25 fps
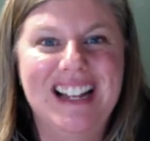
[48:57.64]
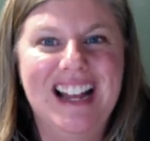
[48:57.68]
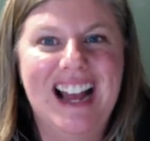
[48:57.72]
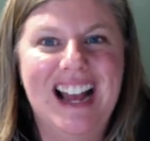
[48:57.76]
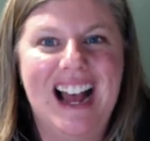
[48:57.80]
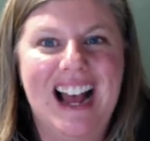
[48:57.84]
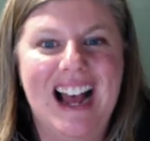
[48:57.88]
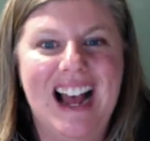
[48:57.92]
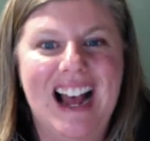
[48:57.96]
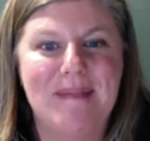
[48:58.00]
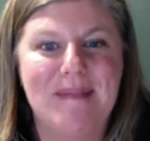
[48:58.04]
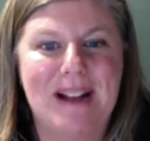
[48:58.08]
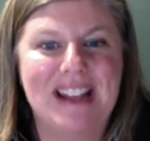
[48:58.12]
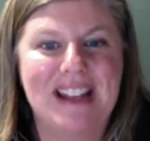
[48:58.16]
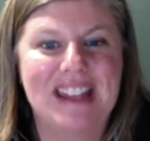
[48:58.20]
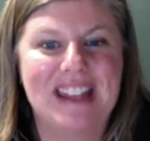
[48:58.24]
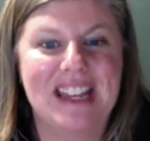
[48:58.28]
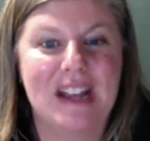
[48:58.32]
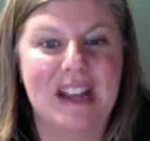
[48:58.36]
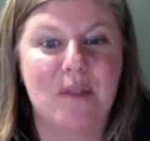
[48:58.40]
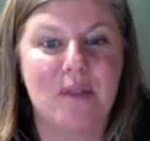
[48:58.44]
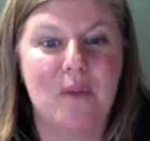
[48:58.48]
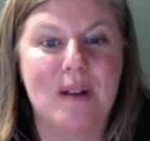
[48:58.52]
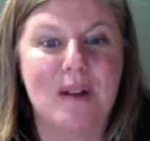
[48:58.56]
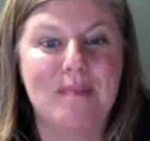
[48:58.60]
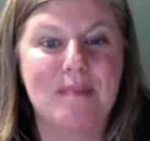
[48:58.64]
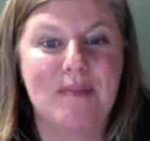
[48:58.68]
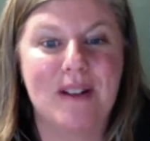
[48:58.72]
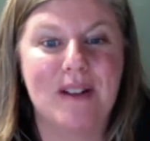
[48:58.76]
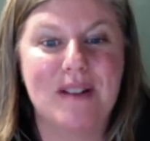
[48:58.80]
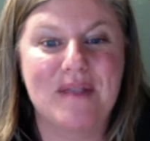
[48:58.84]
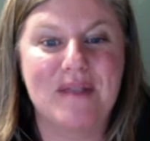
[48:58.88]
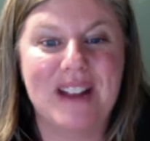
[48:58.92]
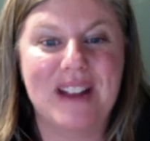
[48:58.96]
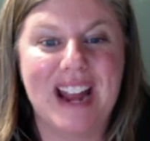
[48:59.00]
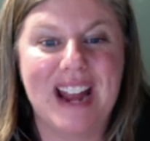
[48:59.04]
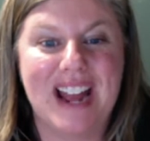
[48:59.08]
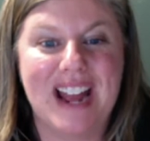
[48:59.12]
I think at one
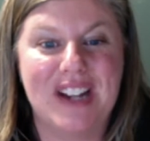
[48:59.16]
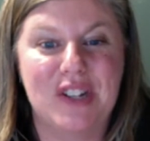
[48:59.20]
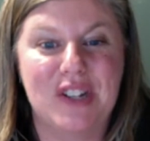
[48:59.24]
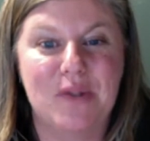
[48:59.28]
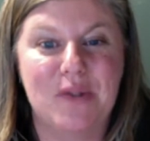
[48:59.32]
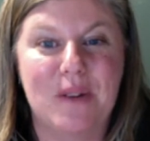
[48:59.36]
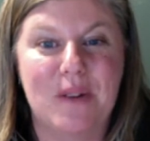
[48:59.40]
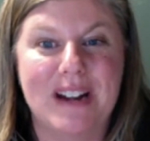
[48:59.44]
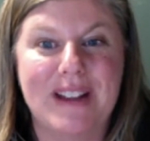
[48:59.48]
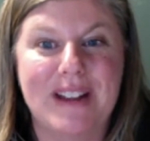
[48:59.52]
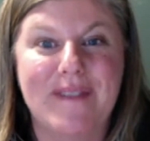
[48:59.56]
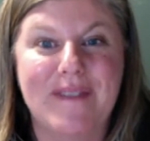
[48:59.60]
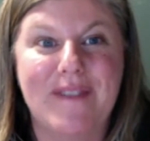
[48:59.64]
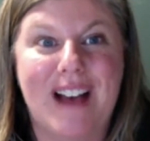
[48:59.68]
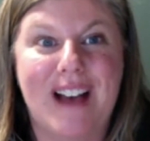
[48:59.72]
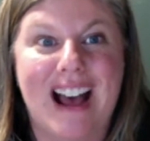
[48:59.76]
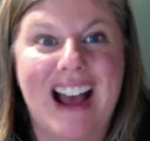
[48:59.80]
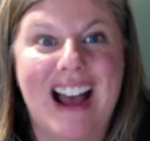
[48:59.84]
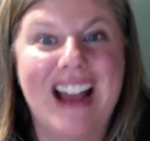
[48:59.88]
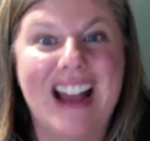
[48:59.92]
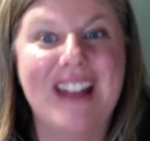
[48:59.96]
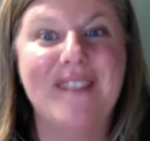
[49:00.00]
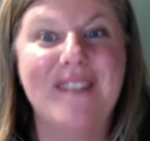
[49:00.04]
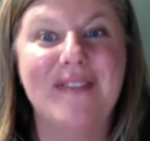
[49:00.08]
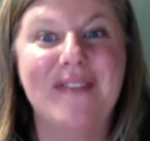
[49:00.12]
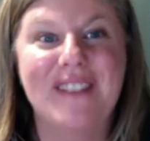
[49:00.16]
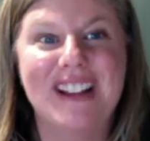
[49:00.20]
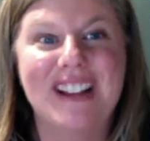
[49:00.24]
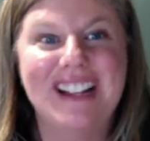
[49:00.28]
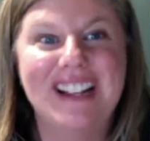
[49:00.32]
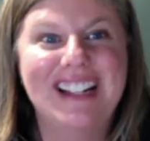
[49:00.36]
point we had 25.